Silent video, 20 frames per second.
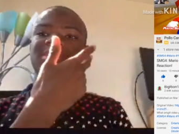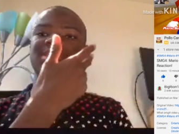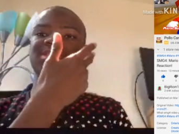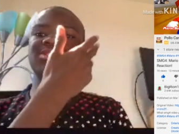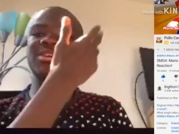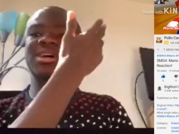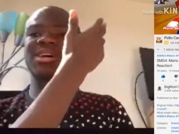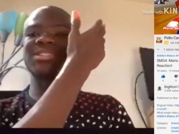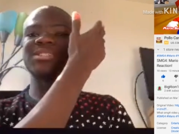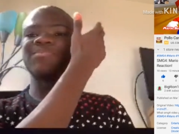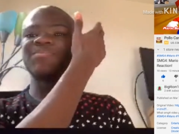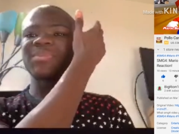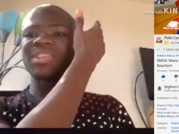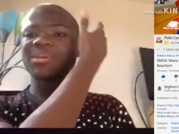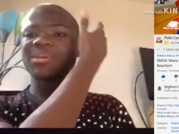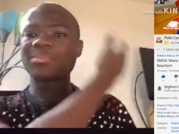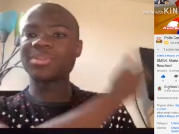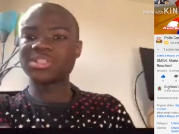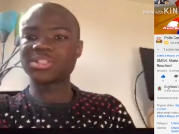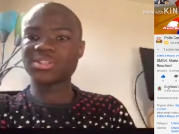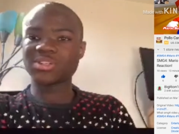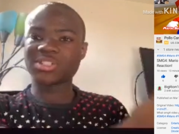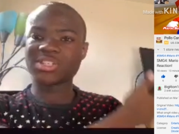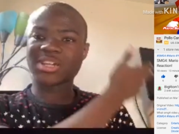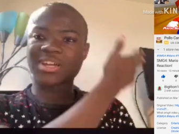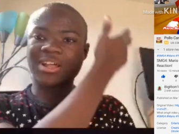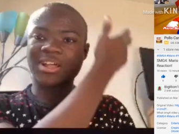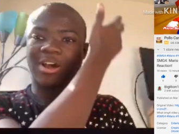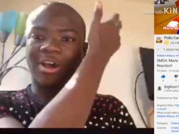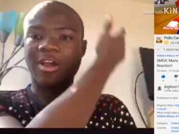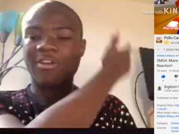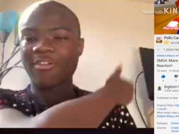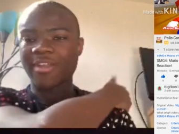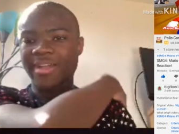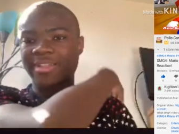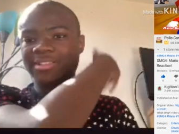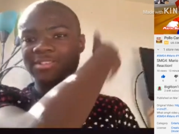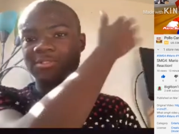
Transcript: So guys, please go check it out. I react